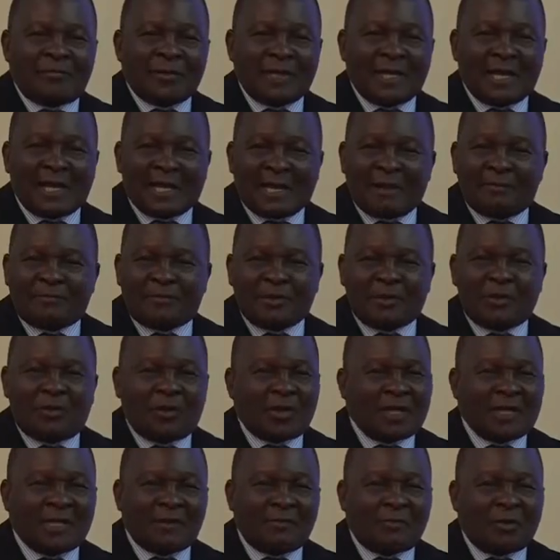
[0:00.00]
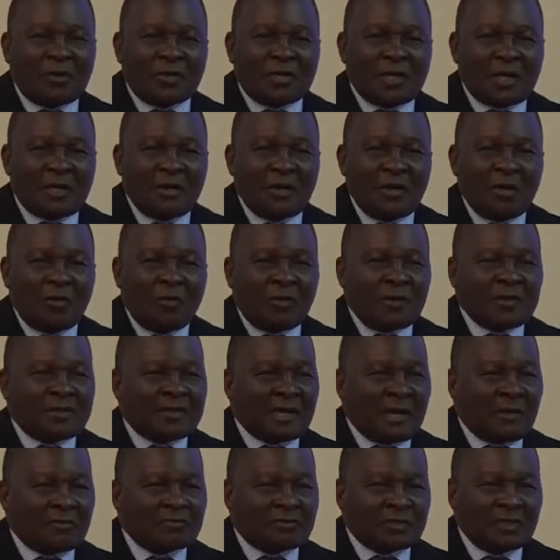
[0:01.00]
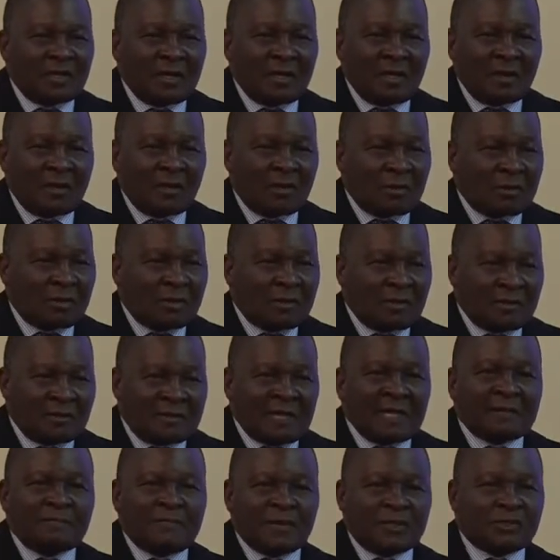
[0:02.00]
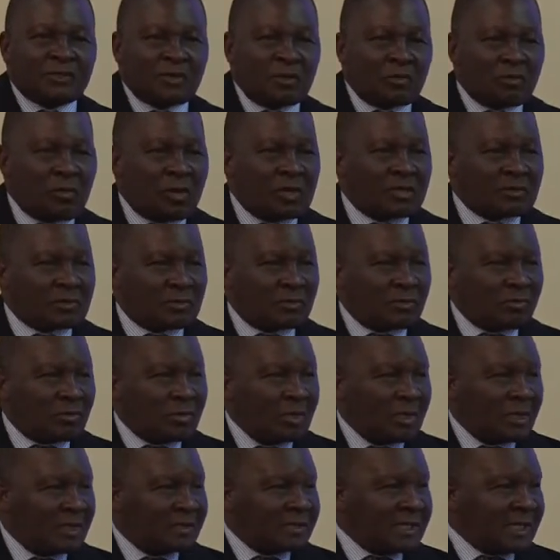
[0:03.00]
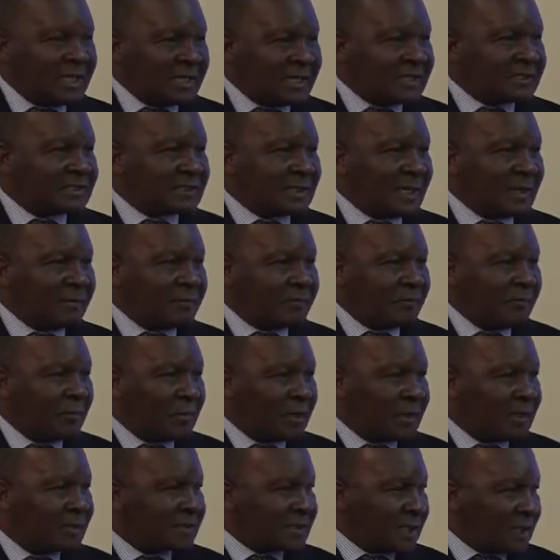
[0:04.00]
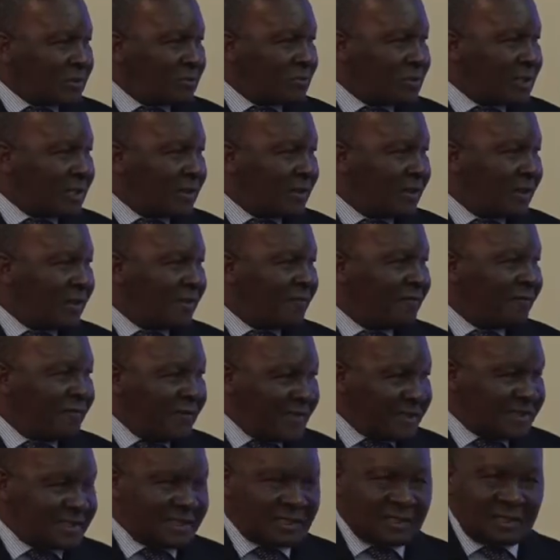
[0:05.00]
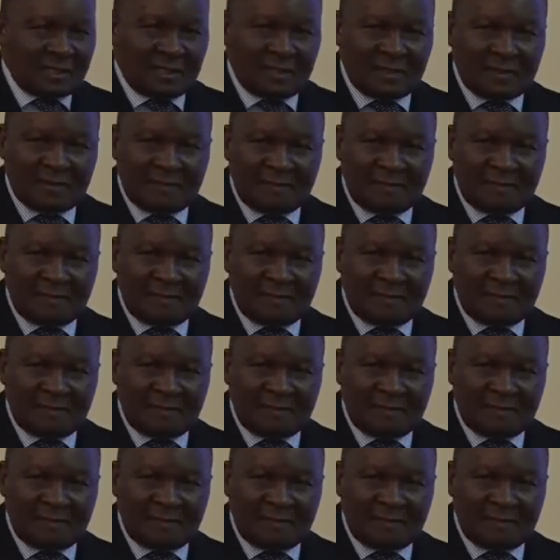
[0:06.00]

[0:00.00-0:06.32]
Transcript: PRP or anybody without that person going through the necessary security vetting.